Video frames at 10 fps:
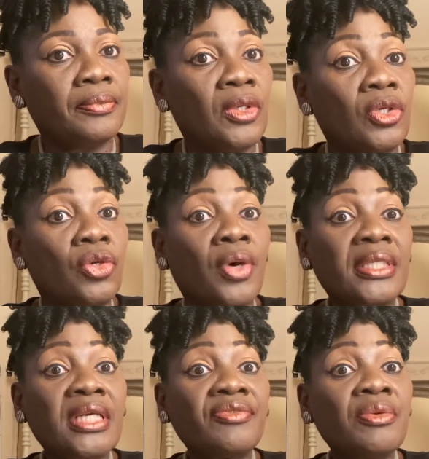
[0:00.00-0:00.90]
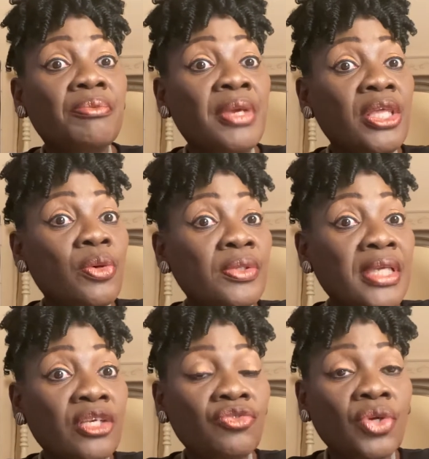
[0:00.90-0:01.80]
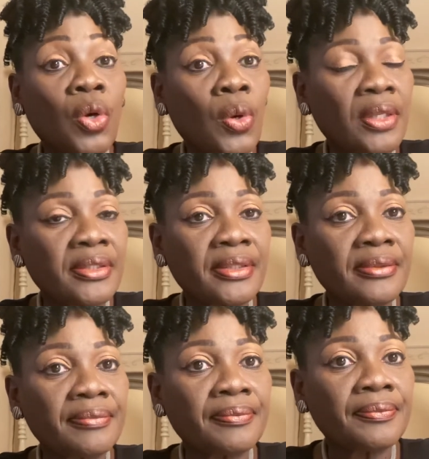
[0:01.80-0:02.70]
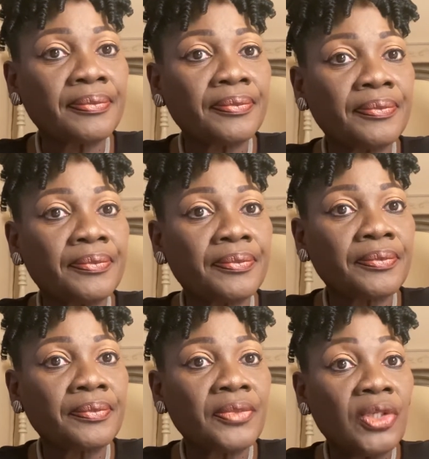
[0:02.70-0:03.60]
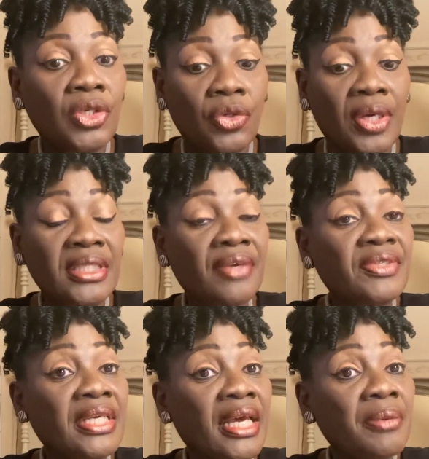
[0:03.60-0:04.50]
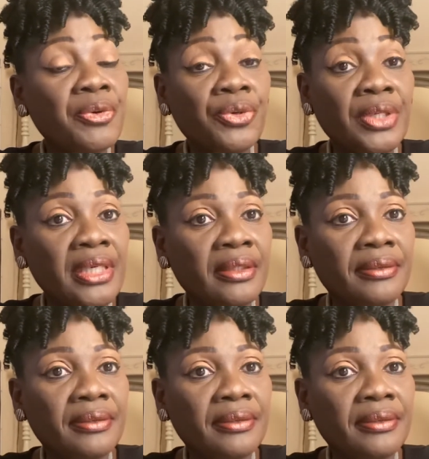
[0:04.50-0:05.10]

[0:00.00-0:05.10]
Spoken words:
You're going to have to make those extra calls. You're going to have to get up earlier.